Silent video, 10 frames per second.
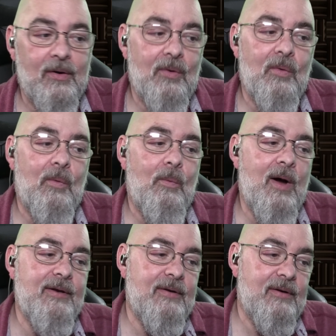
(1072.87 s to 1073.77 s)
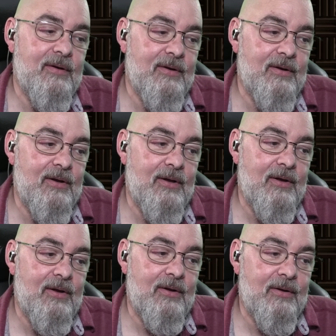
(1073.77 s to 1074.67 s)
What?
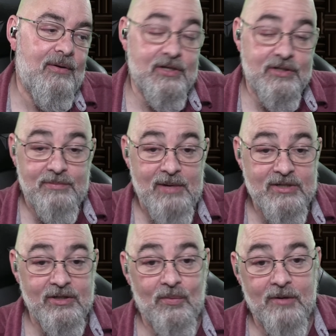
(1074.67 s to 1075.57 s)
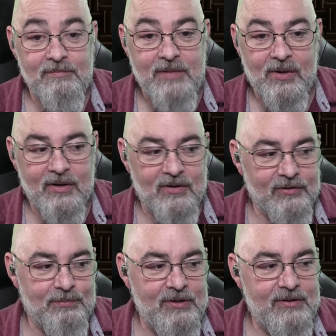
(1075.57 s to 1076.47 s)
Because you mentioned the word miracles,
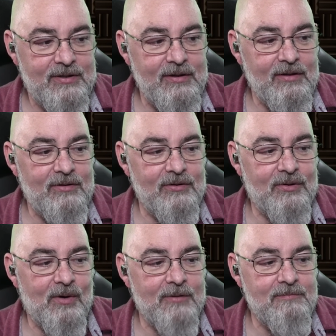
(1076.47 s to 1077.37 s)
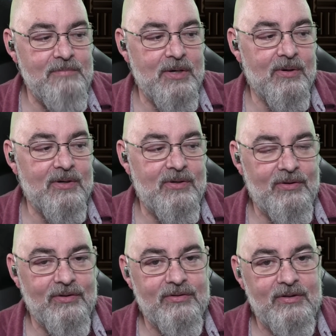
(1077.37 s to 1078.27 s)
but you didn't include the word
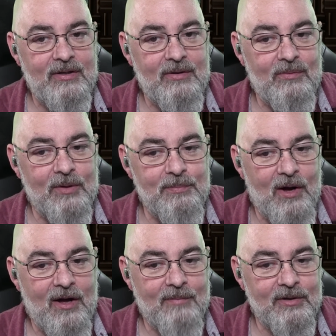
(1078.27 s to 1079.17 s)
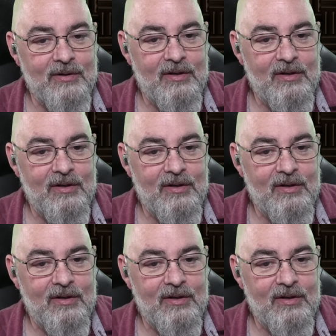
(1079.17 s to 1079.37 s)
miracles with Muhammad.